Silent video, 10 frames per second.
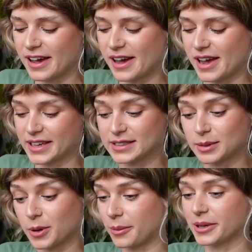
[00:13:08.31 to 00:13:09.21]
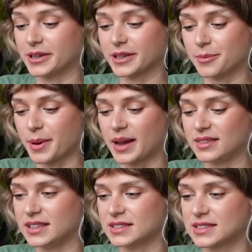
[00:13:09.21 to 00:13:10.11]
Uh, I guess I'm probably gonna
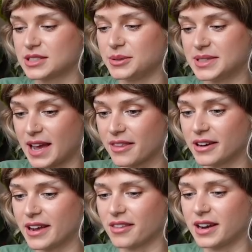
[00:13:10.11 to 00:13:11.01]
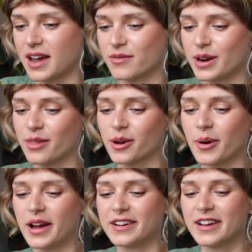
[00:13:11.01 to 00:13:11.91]
combine these two together now that I have another
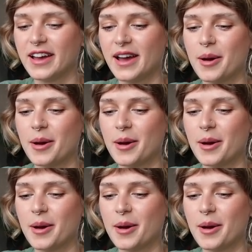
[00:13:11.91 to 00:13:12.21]
one,